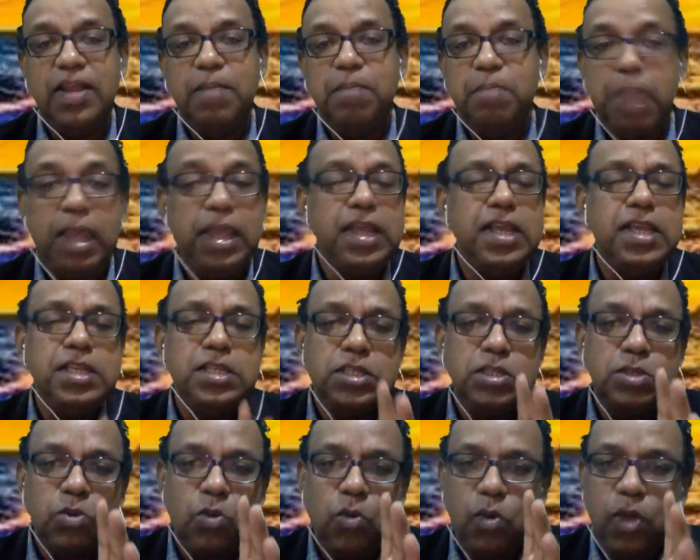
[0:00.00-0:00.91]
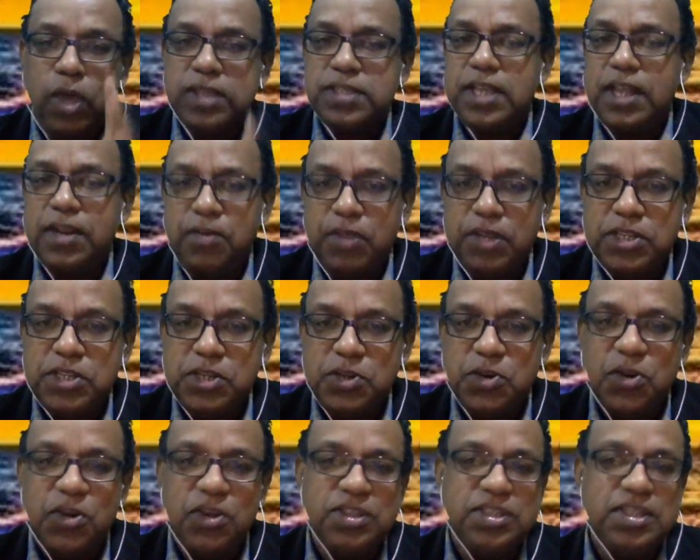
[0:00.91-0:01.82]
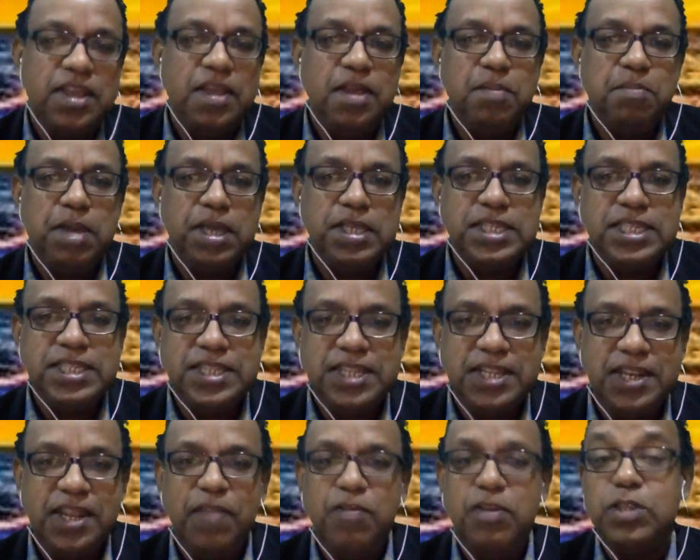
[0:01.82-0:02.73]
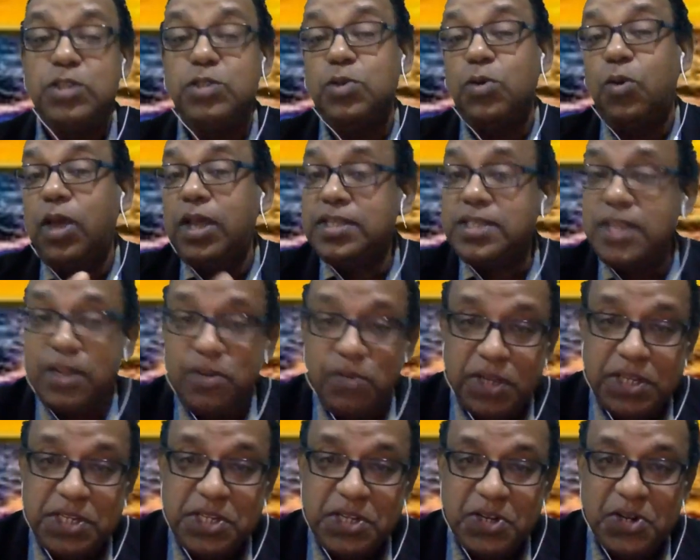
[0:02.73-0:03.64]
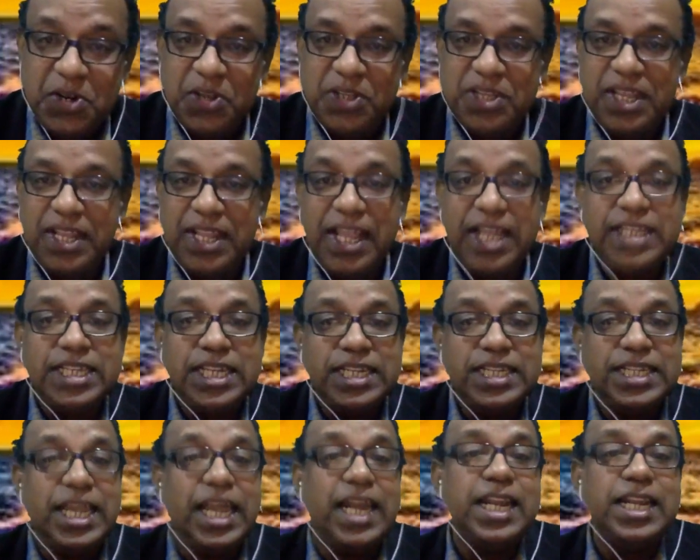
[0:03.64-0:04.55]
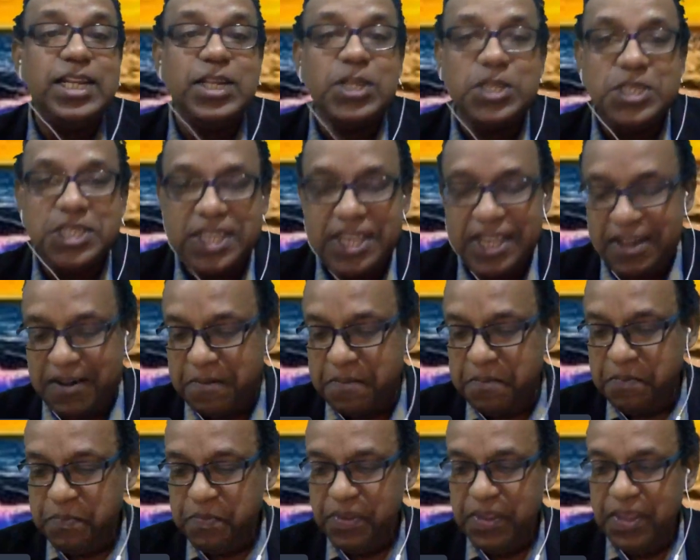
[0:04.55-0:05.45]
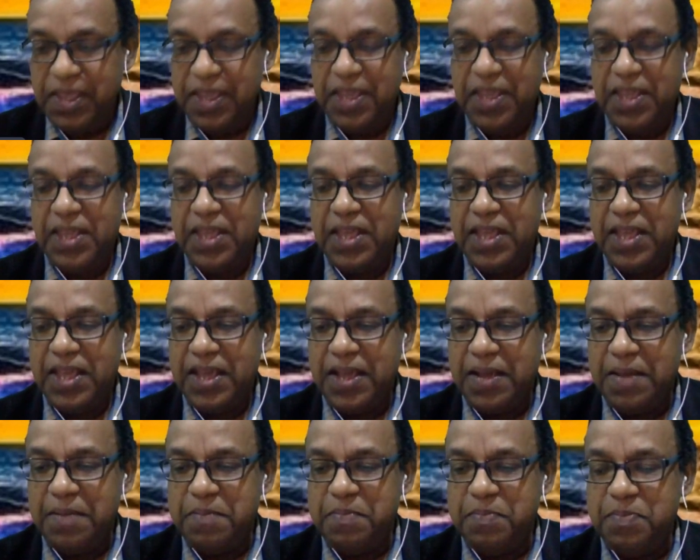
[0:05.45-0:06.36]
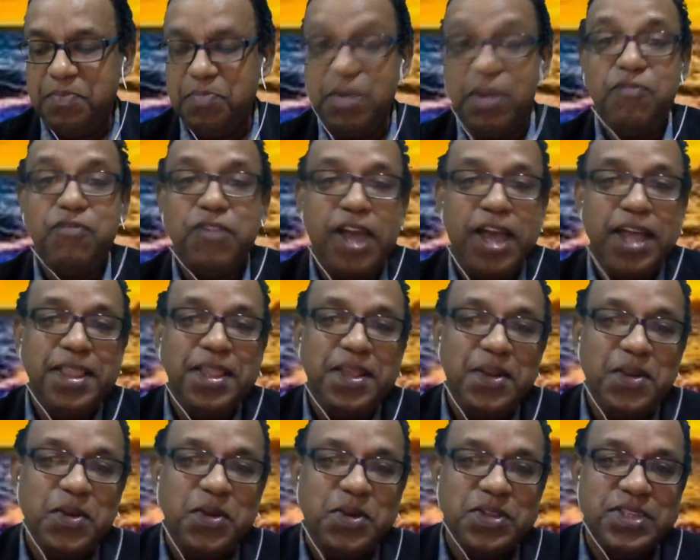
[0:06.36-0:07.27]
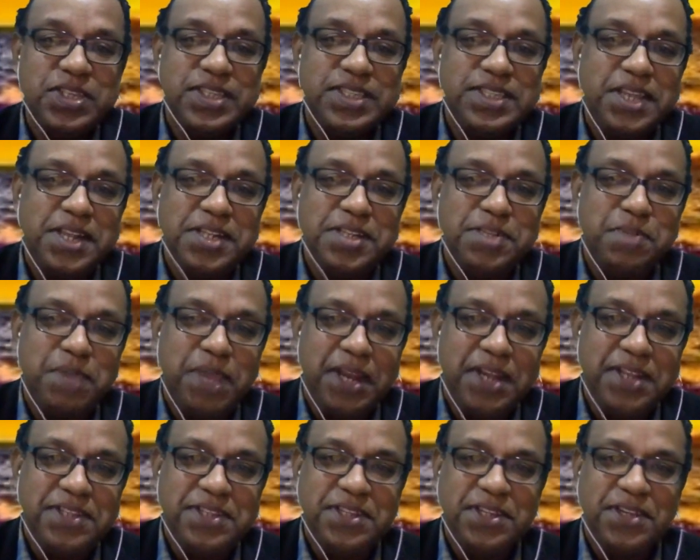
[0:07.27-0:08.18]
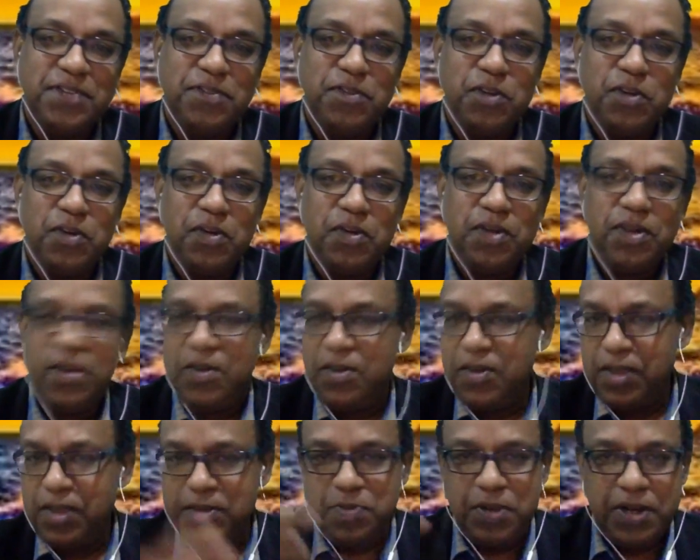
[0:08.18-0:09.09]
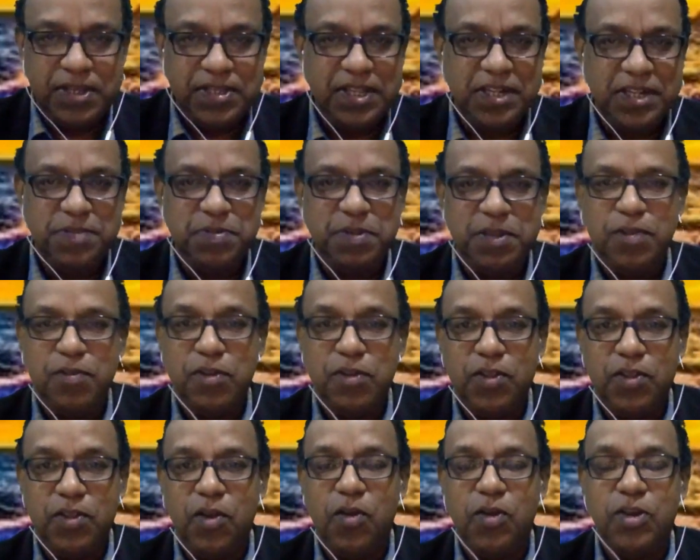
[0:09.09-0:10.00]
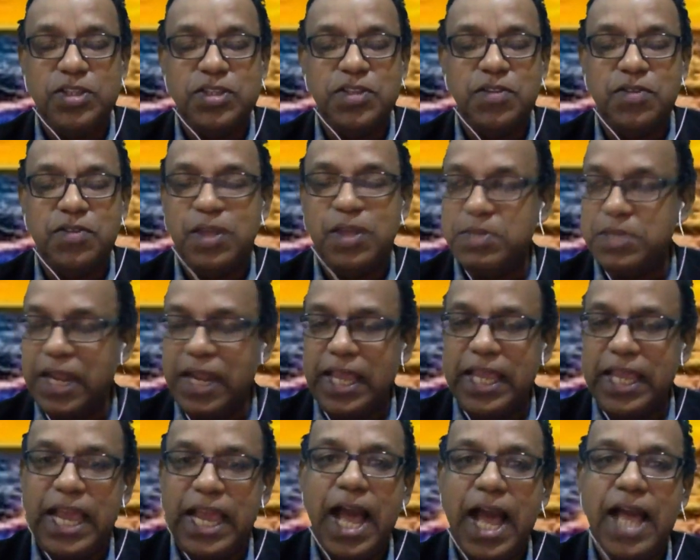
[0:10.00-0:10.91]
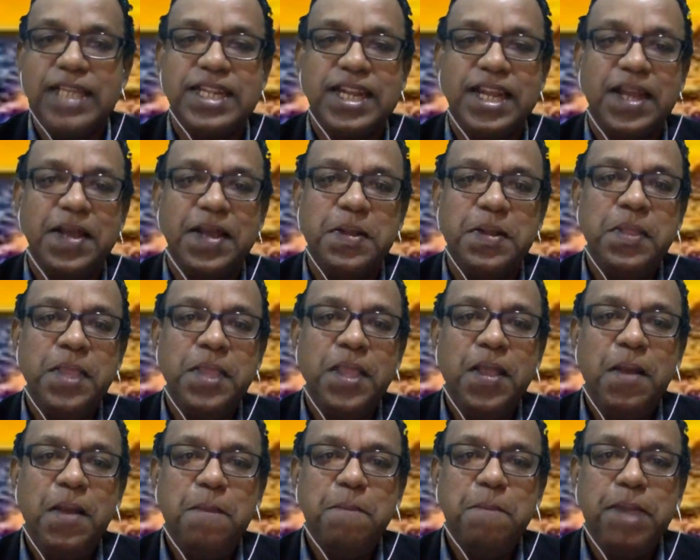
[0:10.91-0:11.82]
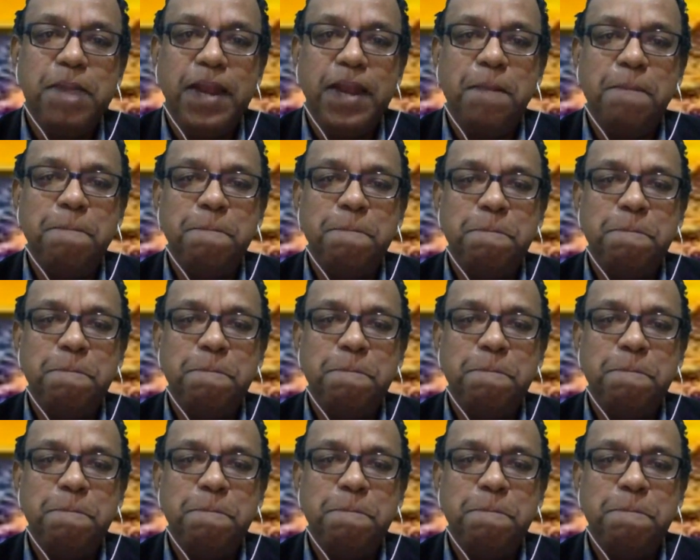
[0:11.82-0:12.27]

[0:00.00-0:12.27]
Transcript: becky is so excited when she draws my sister devi is so excited when she draws and that's a talent and skill um, my father-in-law is a sales manager for you know he's been a sales manager for the longest of time selling cars now but